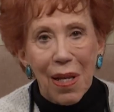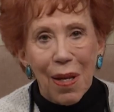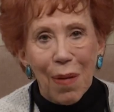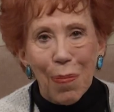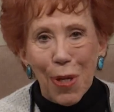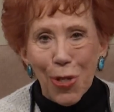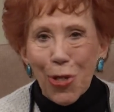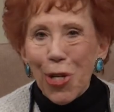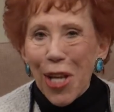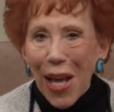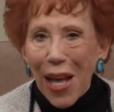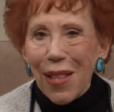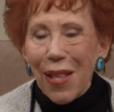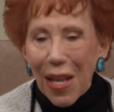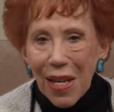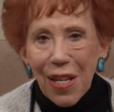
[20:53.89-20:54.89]
but she
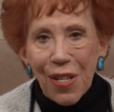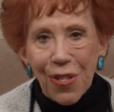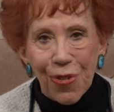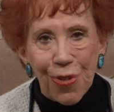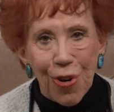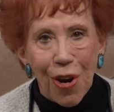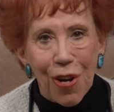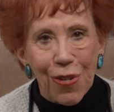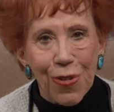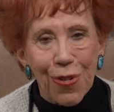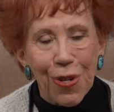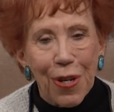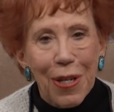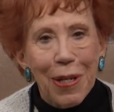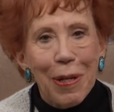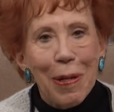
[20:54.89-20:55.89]
had that discharge.
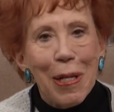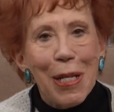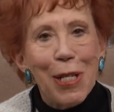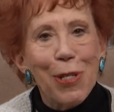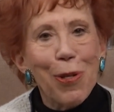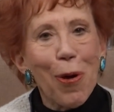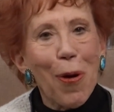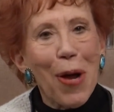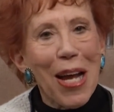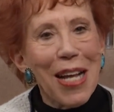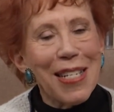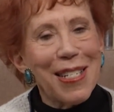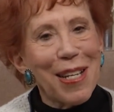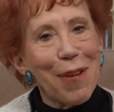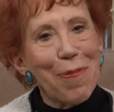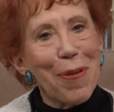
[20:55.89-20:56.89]
So I
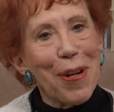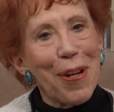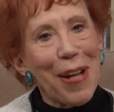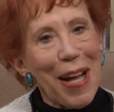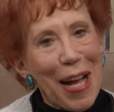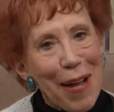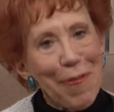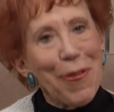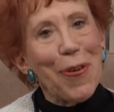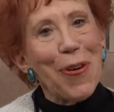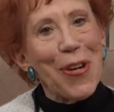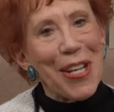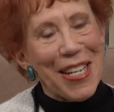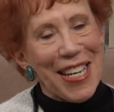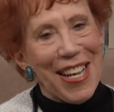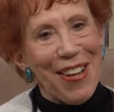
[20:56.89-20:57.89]
said, well, I'm
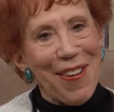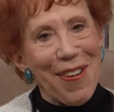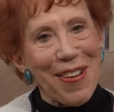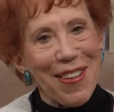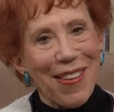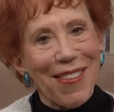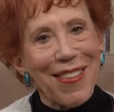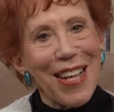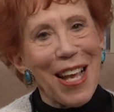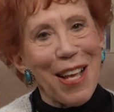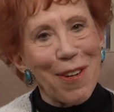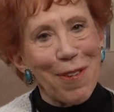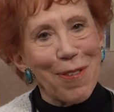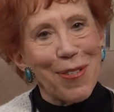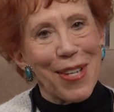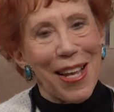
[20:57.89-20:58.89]
going to San
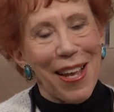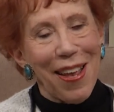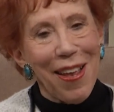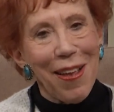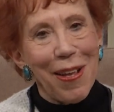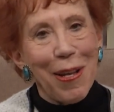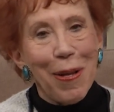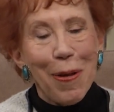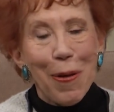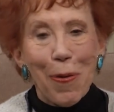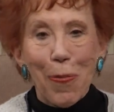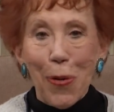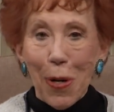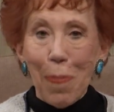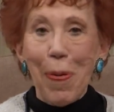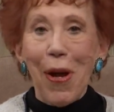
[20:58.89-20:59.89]
Jose.
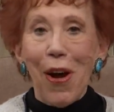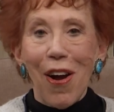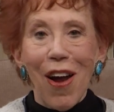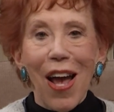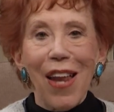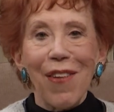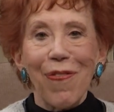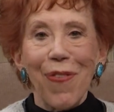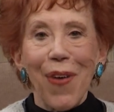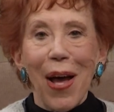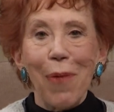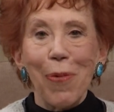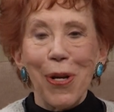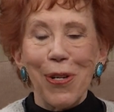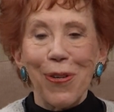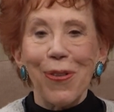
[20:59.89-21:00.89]
Would it be all right if I
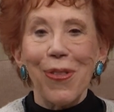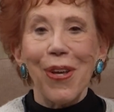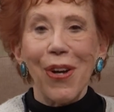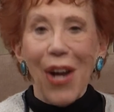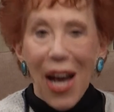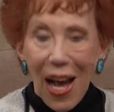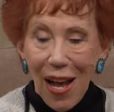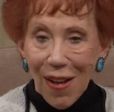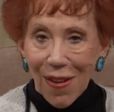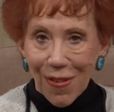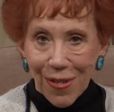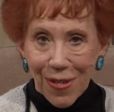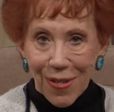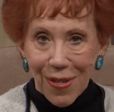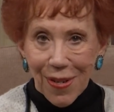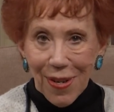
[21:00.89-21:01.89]
went to their
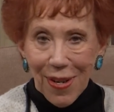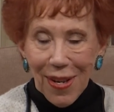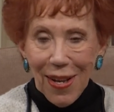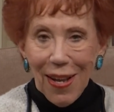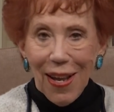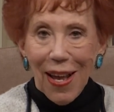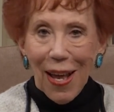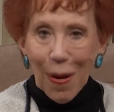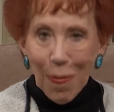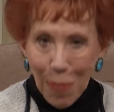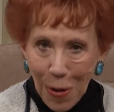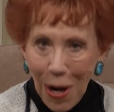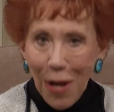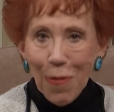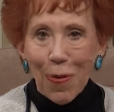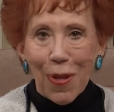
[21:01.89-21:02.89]
house and
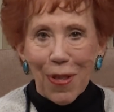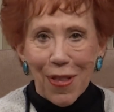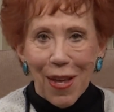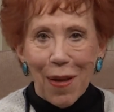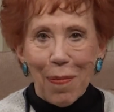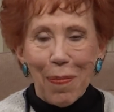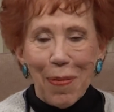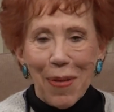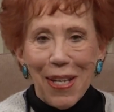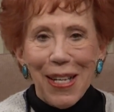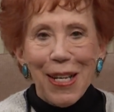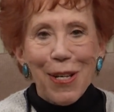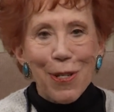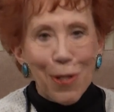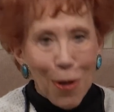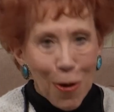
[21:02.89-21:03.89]
prayed with them?
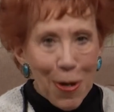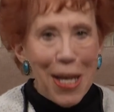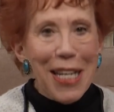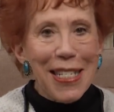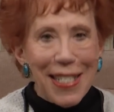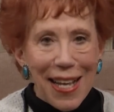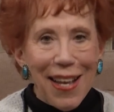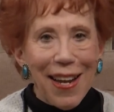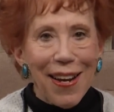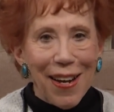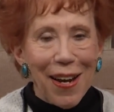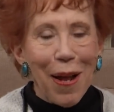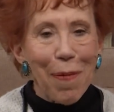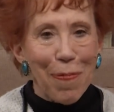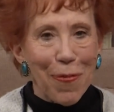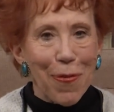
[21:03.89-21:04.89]
So he set it
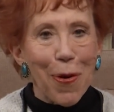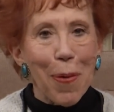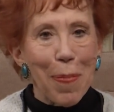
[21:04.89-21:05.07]
up for